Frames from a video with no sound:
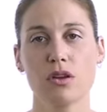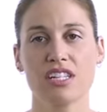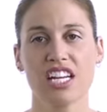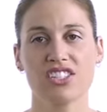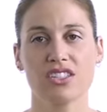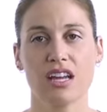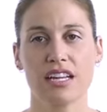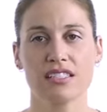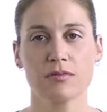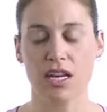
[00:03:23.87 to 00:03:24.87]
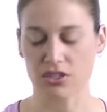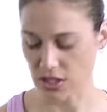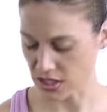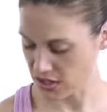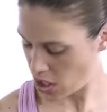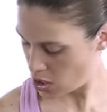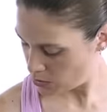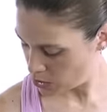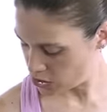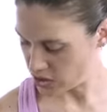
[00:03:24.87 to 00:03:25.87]
rotation isometrics,
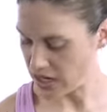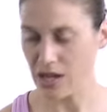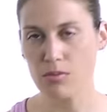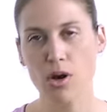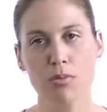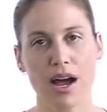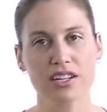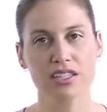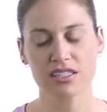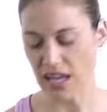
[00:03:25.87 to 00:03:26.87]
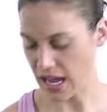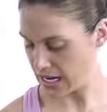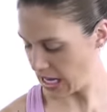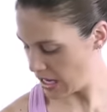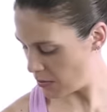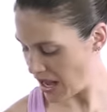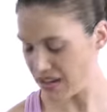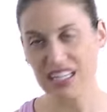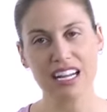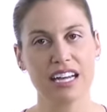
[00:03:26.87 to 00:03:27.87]
put your elbow by your side at about
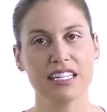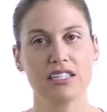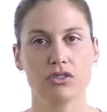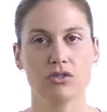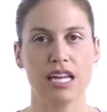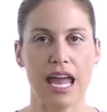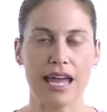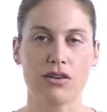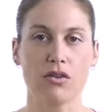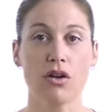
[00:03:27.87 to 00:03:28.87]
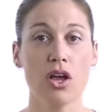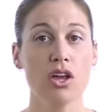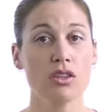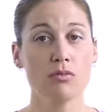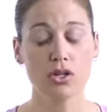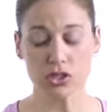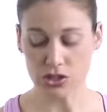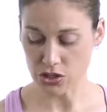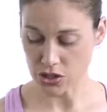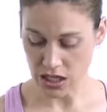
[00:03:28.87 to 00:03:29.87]
a 90 degree angle. The
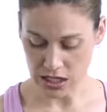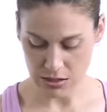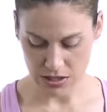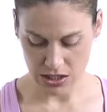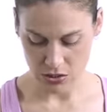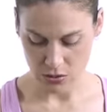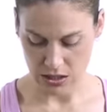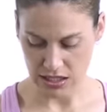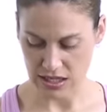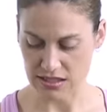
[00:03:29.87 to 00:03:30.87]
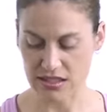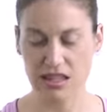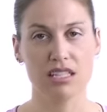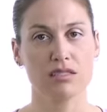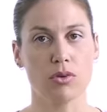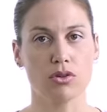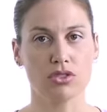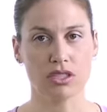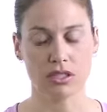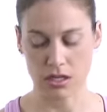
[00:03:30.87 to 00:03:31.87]
motion you're gonna be doing is this
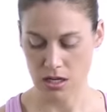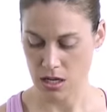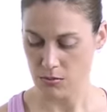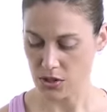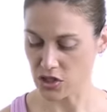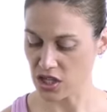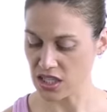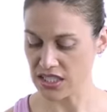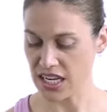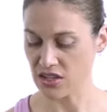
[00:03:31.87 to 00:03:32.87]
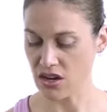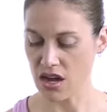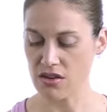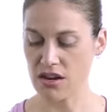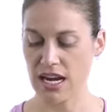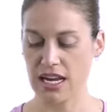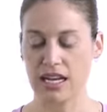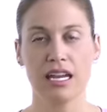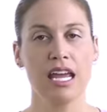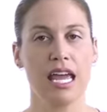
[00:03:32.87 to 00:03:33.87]
motion, but you're gonna take your other
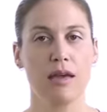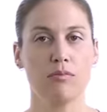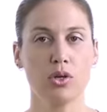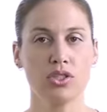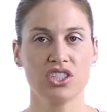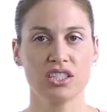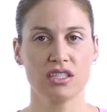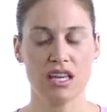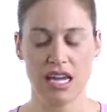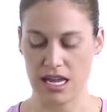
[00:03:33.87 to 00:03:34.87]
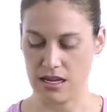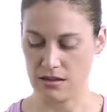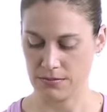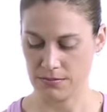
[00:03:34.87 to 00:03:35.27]
hand and push into the hand.